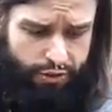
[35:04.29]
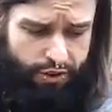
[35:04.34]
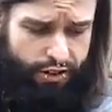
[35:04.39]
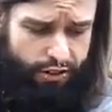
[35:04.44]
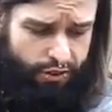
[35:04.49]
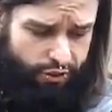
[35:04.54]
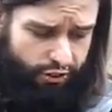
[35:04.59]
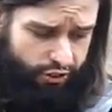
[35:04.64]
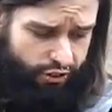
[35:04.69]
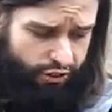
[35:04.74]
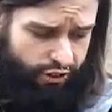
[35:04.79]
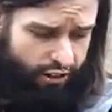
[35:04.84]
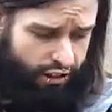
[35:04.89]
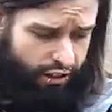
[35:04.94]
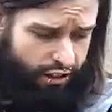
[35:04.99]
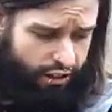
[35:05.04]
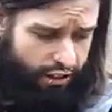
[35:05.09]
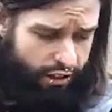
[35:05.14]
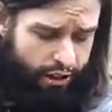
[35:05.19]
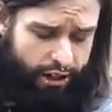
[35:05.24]
this
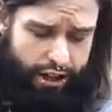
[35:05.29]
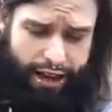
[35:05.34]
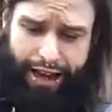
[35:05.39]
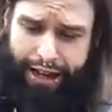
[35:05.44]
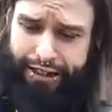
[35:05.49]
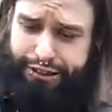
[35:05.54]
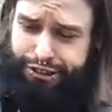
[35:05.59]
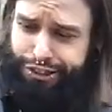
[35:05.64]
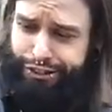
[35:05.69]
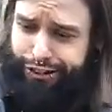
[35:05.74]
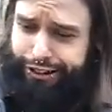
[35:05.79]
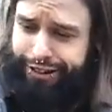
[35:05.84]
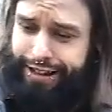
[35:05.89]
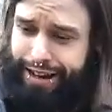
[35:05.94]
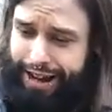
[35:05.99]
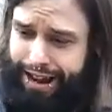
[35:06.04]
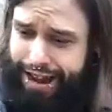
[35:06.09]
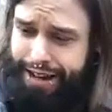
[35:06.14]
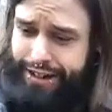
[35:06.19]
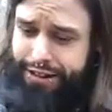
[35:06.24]

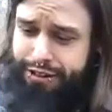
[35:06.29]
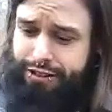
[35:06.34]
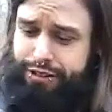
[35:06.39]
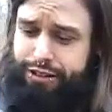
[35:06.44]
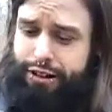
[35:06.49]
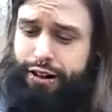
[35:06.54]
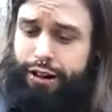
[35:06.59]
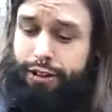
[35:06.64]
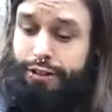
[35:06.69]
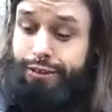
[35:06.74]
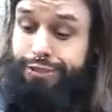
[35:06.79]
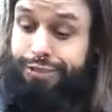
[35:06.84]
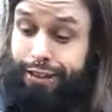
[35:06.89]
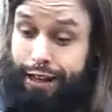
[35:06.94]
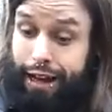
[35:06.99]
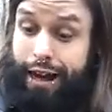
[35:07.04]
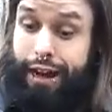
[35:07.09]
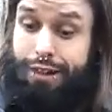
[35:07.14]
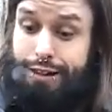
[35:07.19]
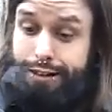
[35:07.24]
actually acts a
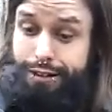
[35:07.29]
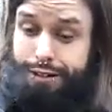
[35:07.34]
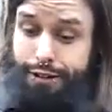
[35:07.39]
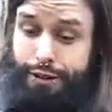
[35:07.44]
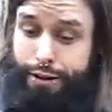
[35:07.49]
lot